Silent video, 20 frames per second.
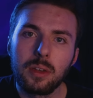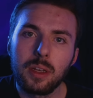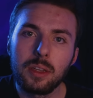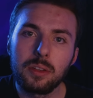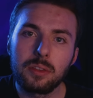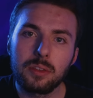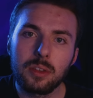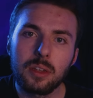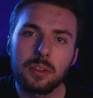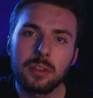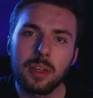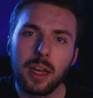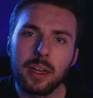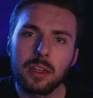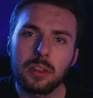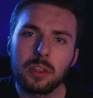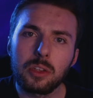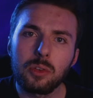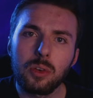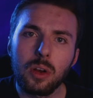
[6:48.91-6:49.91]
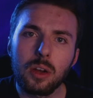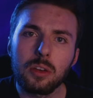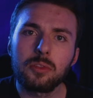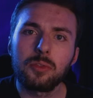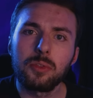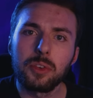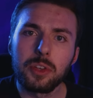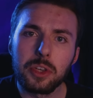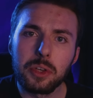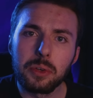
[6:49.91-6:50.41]
His Son died on the
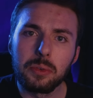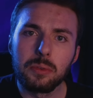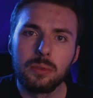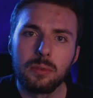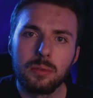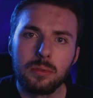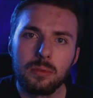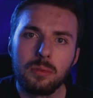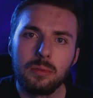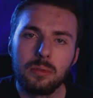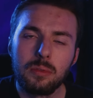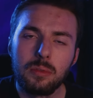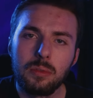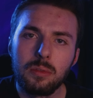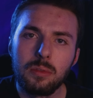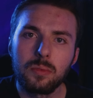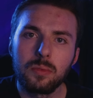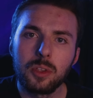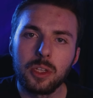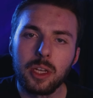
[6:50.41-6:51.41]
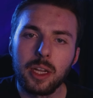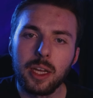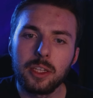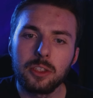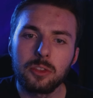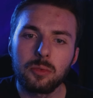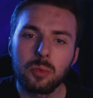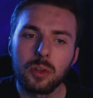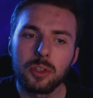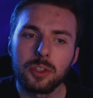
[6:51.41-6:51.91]
cross for you. Today
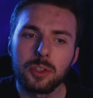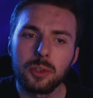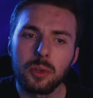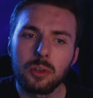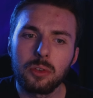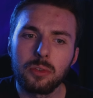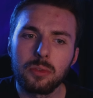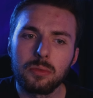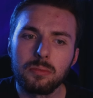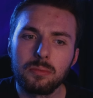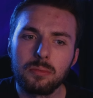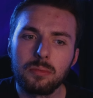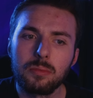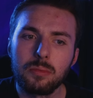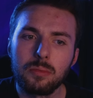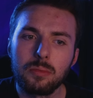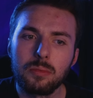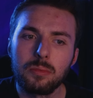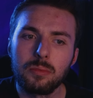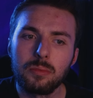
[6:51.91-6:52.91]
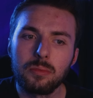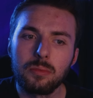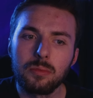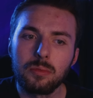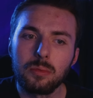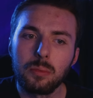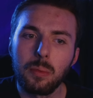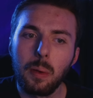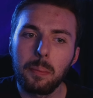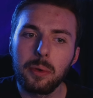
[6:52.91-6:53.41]
I just wanted you all to
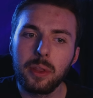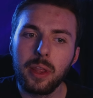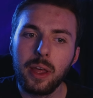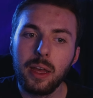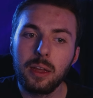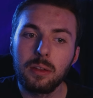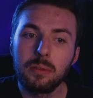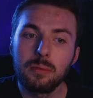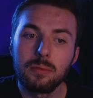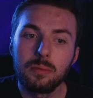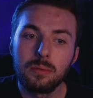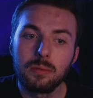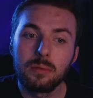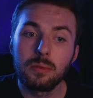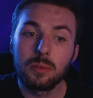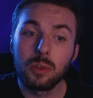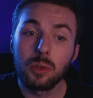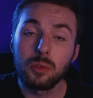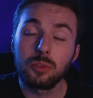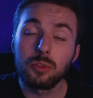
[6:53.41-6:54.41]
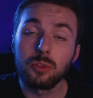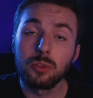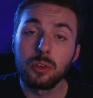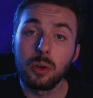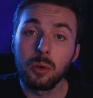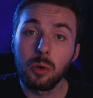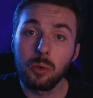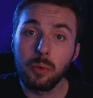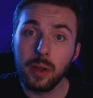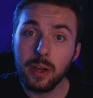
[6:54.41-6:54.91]
remember that. Those who
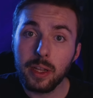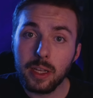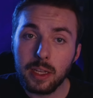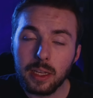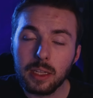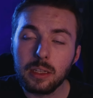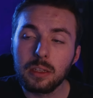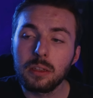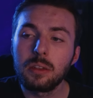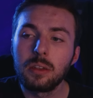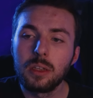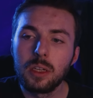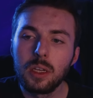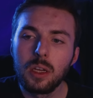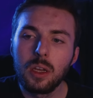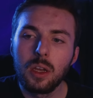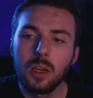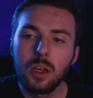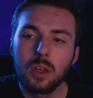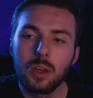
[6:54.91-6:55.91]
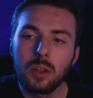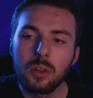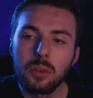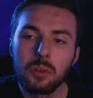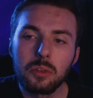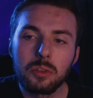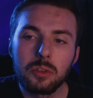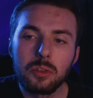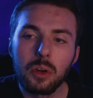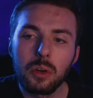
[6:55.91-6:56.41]
know already, and
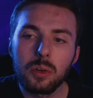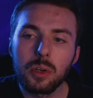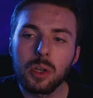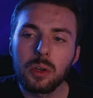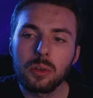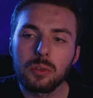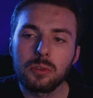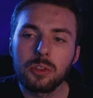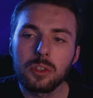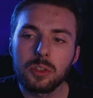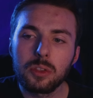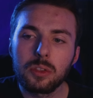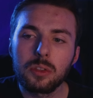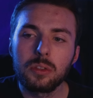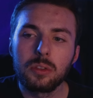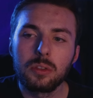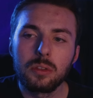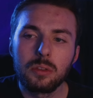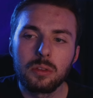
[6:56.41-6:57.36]
those who don't know, just